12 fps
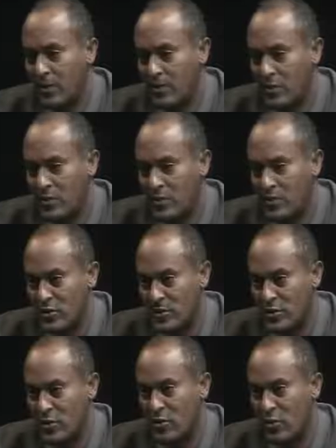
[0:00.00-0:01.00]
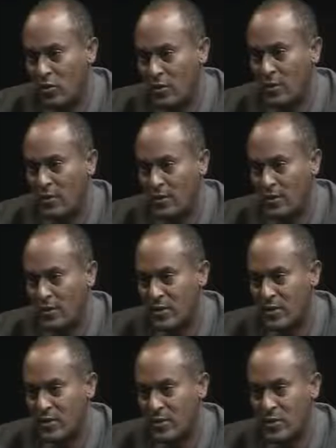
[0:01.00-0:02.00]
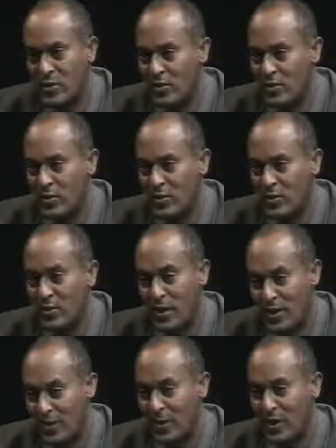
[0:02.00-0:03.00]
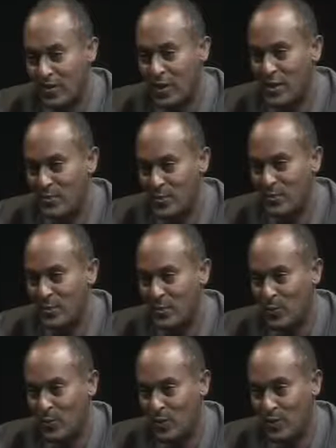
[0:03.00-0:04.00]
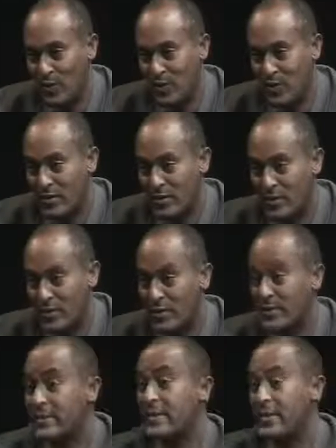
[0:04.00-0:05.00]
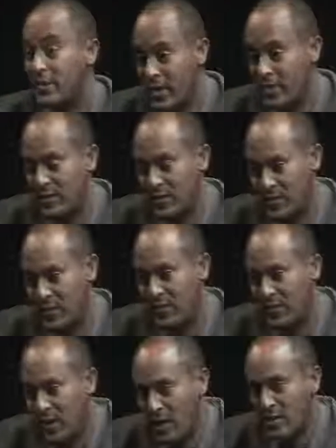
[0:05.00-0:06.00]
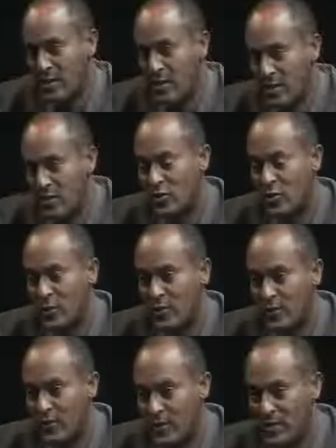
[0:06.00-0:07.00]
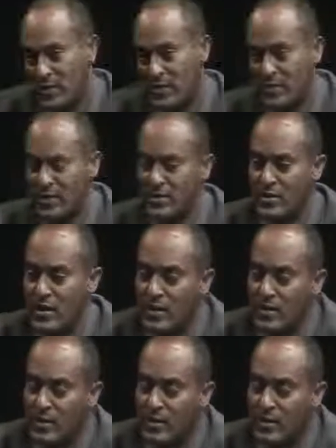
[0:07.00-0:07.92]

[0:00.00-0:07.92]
federalism, is it holding in this country? Because there are very many people who've got, think that they have got solid evidence that it is not.